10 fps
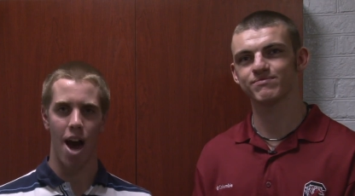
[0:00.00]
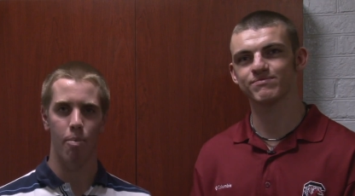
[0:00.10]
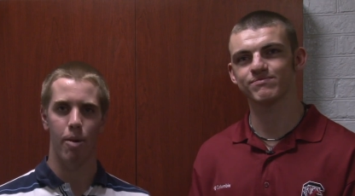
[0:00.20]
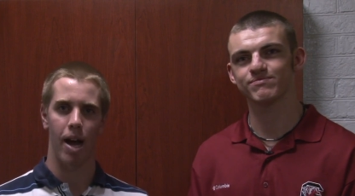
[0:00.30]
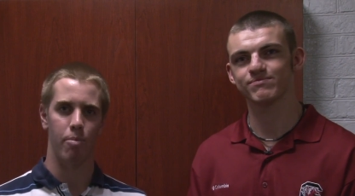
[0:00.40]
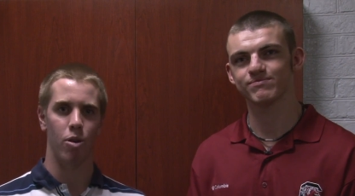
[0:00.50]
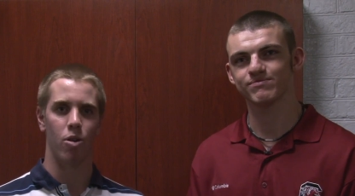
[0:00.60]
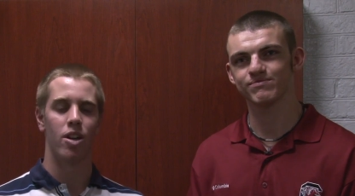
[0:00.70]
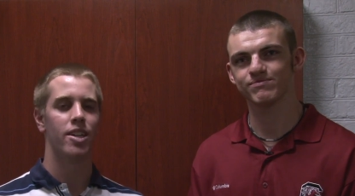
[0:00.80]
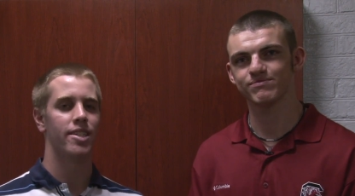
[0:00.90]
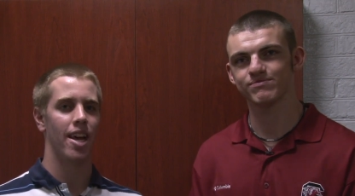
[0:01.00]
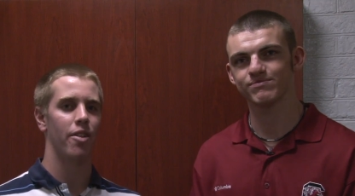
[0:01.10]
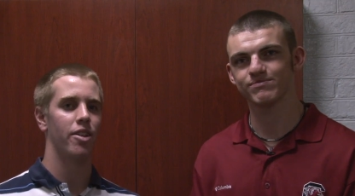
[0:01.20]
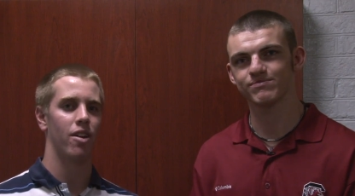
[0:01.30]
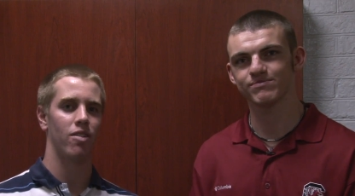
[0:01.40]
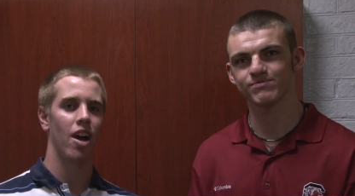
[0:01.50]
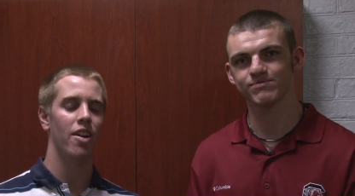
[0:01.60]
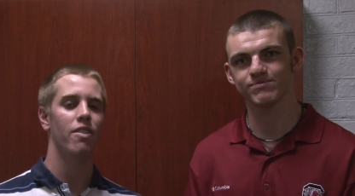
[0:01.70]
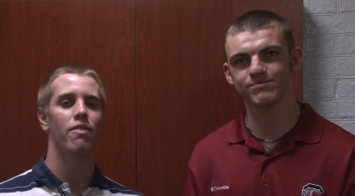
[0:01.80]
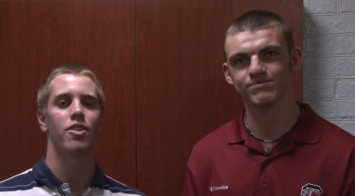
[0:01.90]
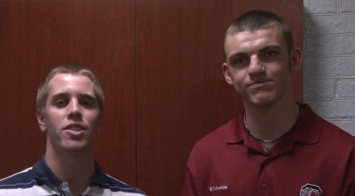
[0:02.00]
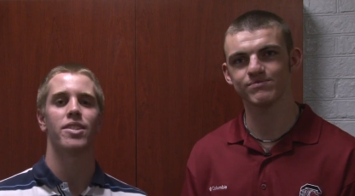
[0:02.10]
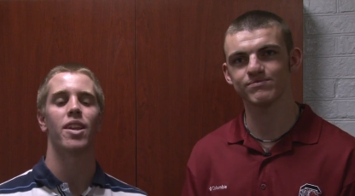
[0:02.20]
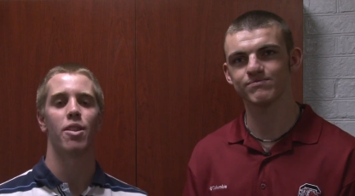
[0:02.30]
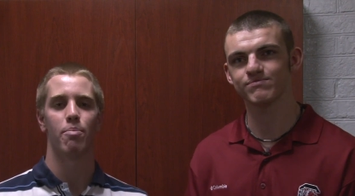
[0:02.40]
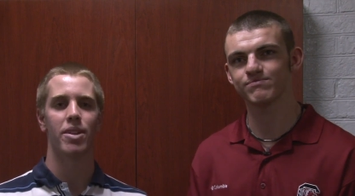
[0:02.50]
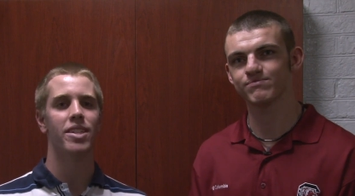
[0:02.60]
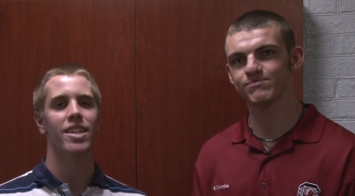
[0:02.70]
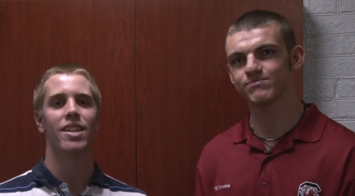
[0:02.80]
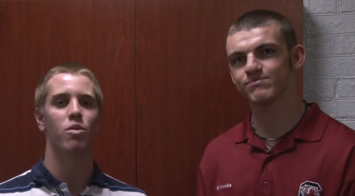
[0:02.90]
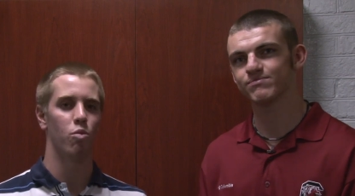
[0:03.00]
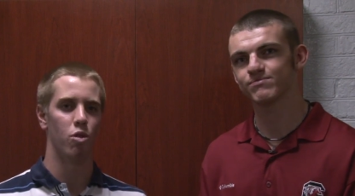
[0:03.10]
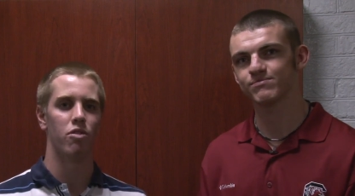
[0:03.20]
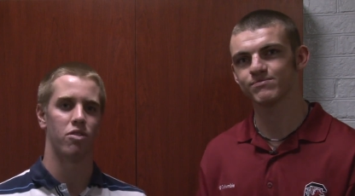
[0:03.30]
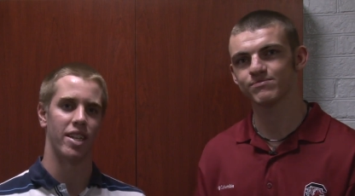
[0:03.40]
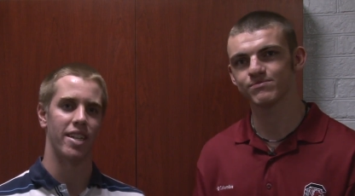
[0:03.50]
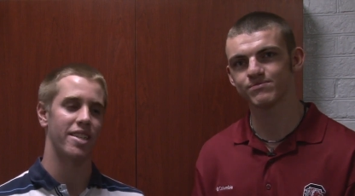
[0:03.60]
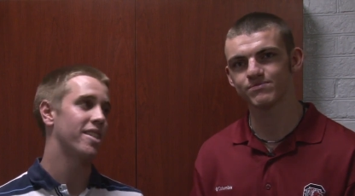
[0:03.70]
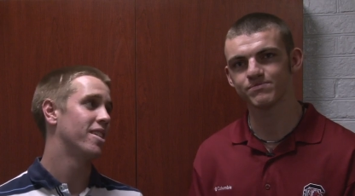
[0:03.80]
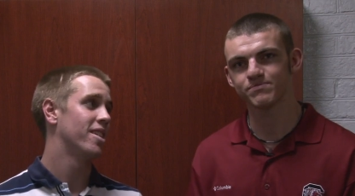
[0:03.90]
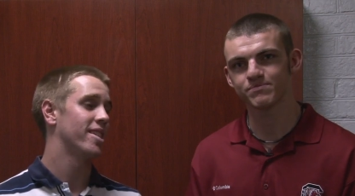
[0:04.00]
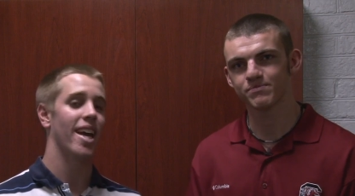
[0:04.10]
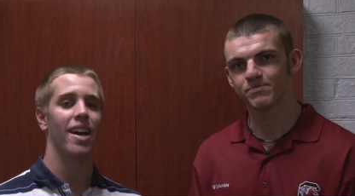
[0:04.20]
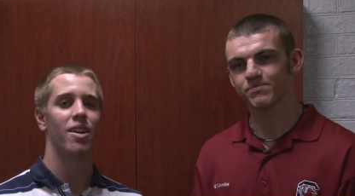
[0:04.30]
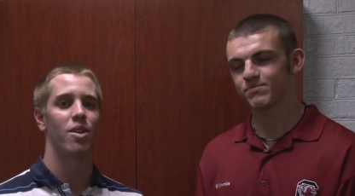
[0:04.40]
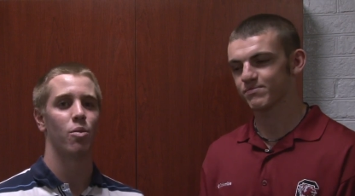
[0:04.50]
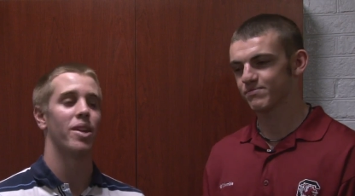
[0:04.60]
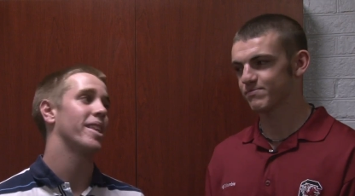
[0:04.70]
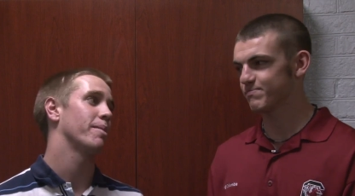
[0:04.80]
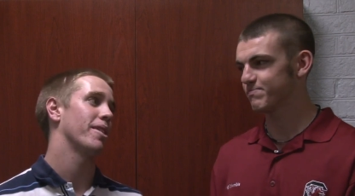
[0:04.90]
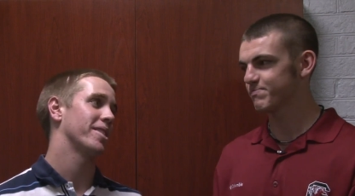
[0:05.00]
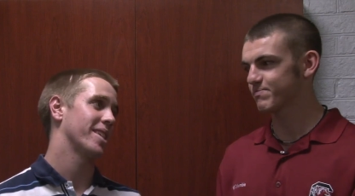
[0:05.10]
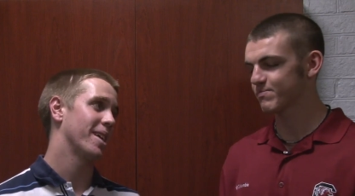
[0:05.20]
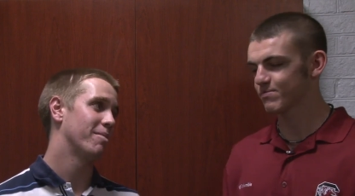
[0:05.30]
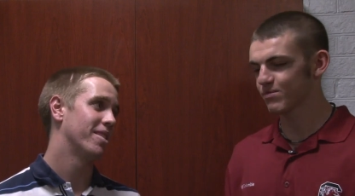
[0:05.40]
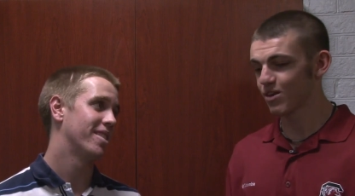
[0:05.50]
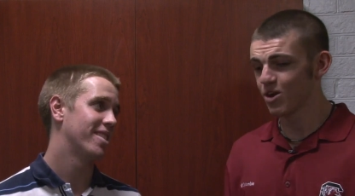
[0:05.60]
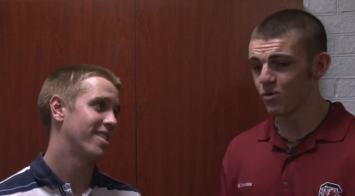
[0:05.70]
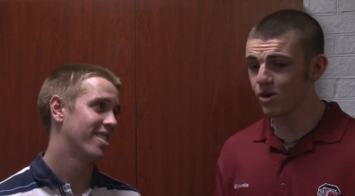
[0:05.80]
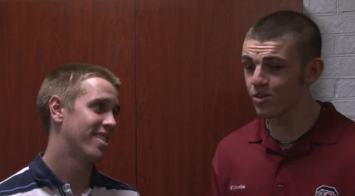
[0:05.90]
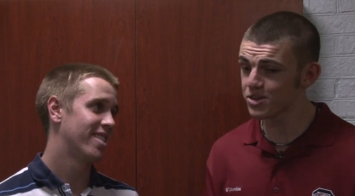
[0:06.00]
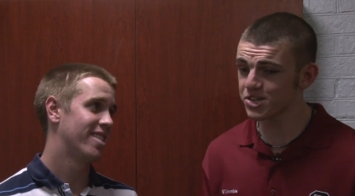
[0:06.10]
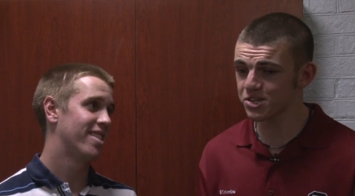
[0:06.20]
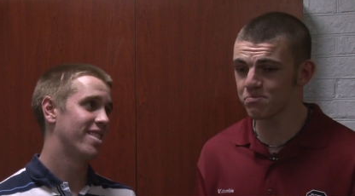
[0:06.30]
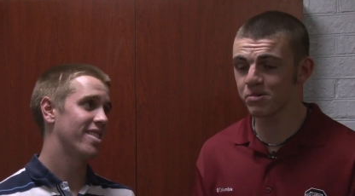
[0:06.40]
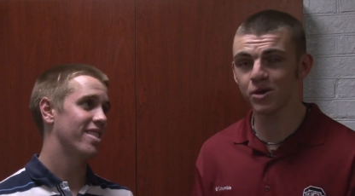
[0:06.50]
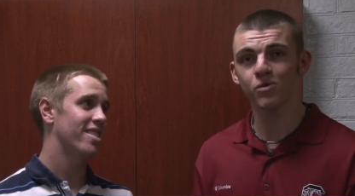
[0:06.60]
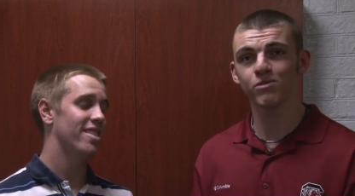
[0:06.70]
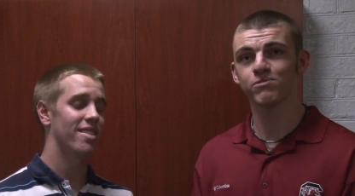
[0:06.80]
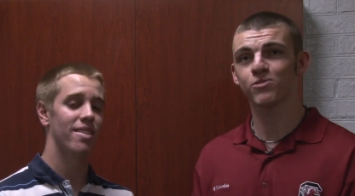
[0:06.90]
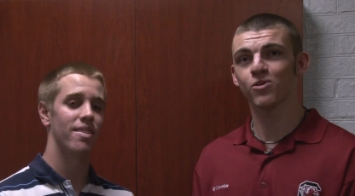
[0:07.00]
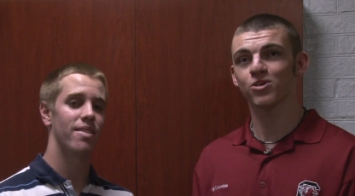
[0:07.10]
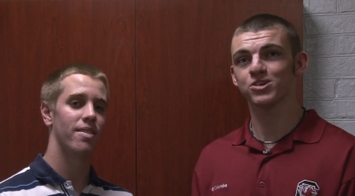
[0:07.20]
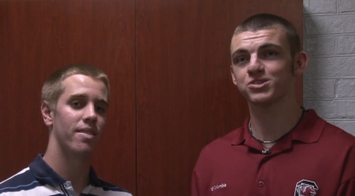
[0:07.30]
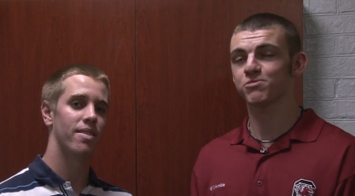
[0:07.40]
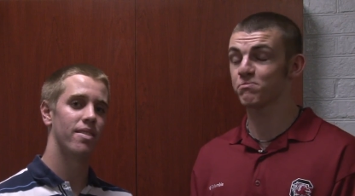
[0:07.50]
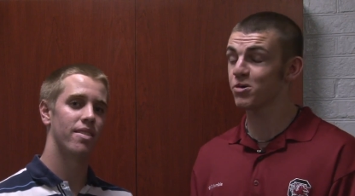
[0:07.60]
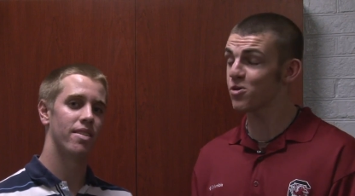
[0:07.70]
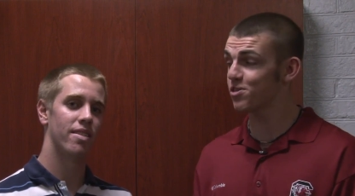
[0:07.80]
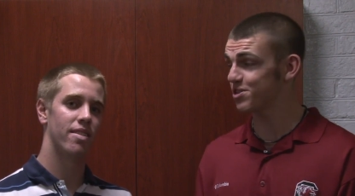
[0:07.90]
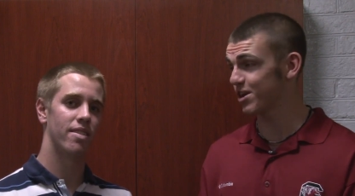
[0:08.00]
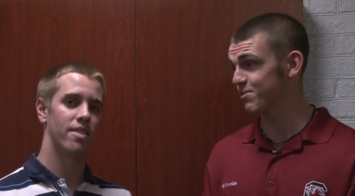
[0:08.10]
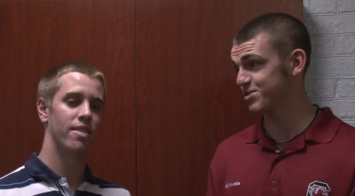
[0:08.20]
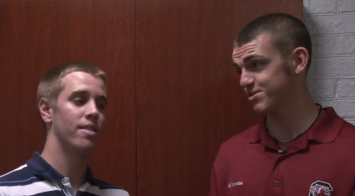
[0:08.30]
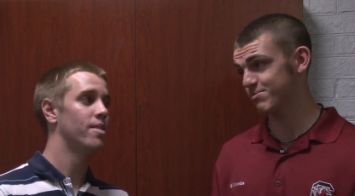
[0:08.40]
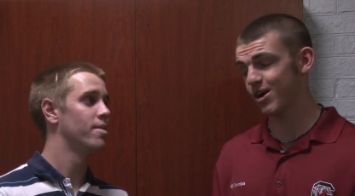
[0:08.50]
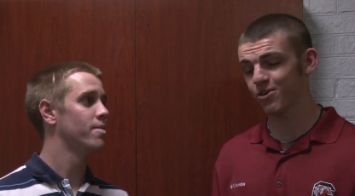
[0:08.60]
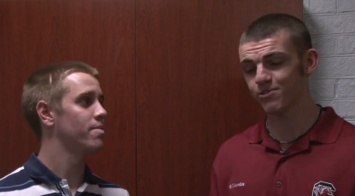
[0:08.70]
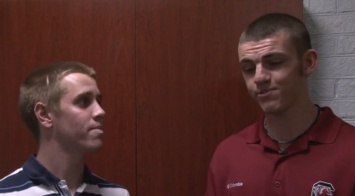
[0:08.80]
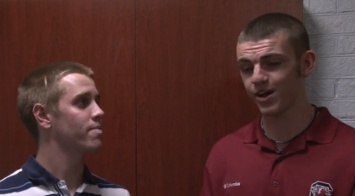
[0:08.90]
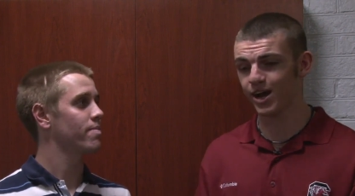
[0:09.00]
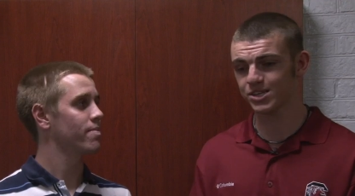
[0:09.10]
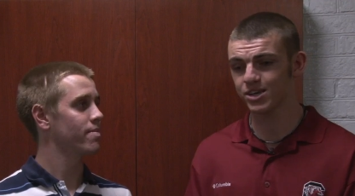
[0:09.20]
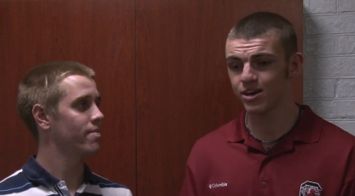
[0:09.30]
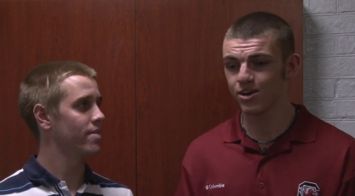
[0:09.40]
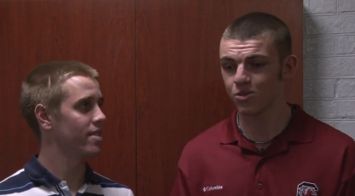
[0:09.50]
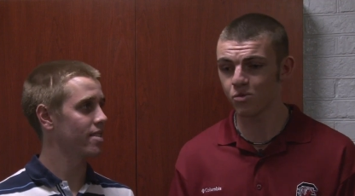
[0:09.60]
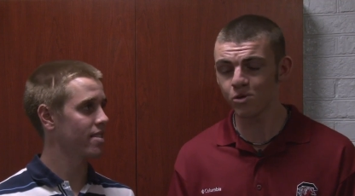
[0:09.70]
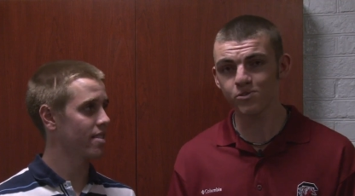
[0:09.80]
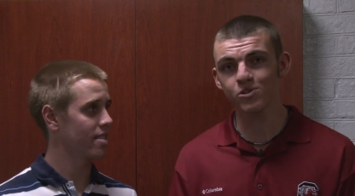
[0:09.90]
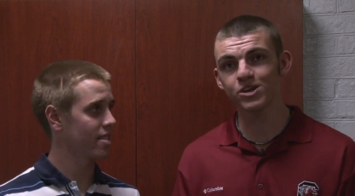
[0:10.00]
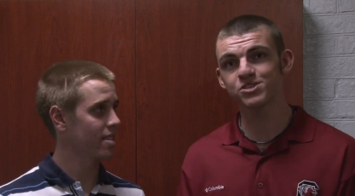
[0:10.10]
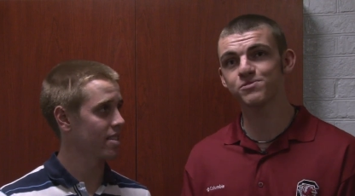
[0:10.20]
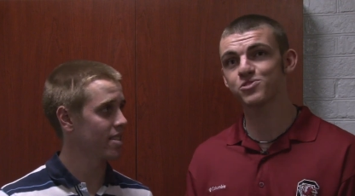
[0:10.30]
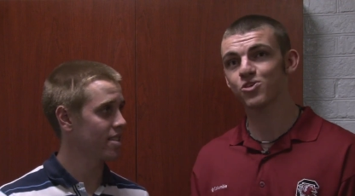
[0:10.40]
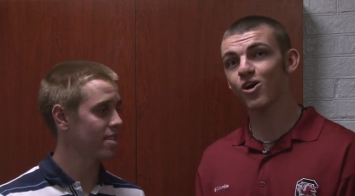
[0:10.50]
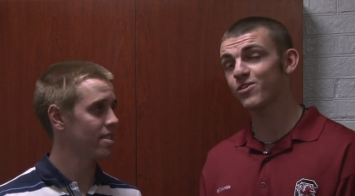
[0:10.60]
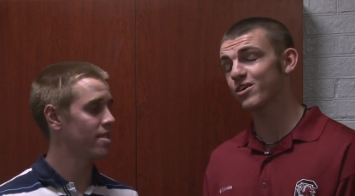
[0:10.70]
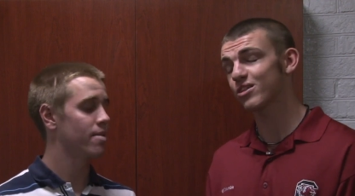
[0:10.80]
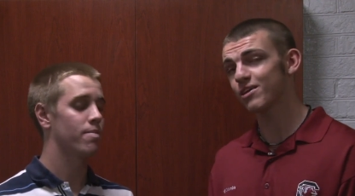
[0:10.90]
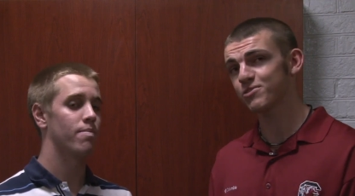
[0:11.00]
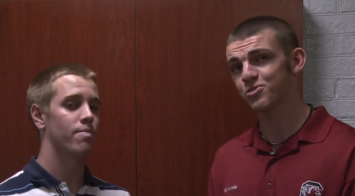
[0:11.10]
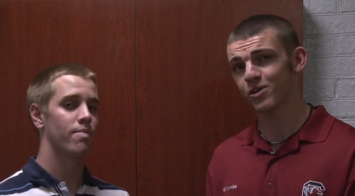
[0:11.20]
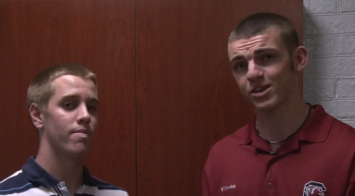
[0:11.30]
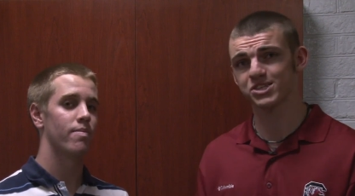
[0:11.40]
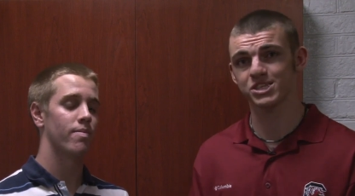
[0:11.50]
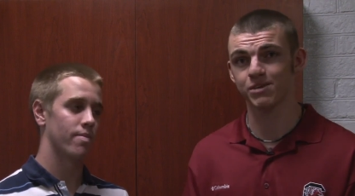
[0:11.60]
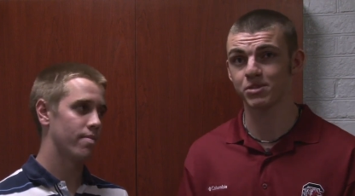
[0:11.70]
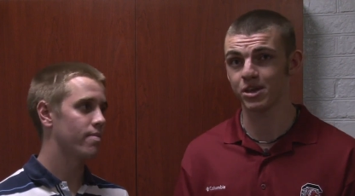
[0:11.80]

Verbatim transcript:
Speaker 1: Outback Bowl. South Carolina versus the Michigan Wolverines. Zach, what do you think about this game?
Speaker 2: Well, this is a big one for us, for both teams, as a matter of fact. The Wolverines have drawn the 11th ranked team